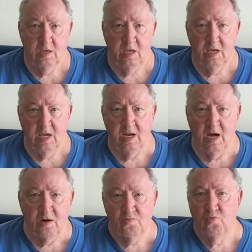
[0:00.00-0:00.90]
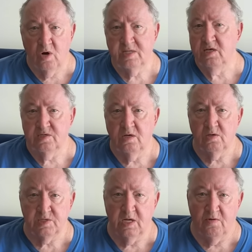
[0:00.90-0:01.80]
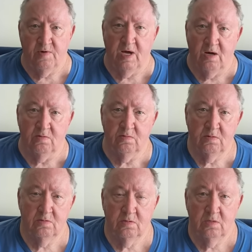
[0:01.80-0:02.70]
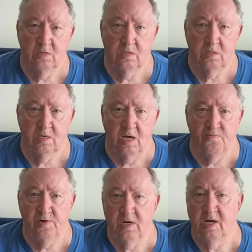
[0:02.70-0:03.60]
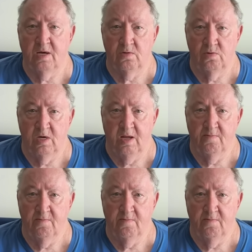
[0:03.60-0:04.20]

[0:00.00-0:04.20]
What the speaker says: And I'll work this other stuff out. I'll figure out a way.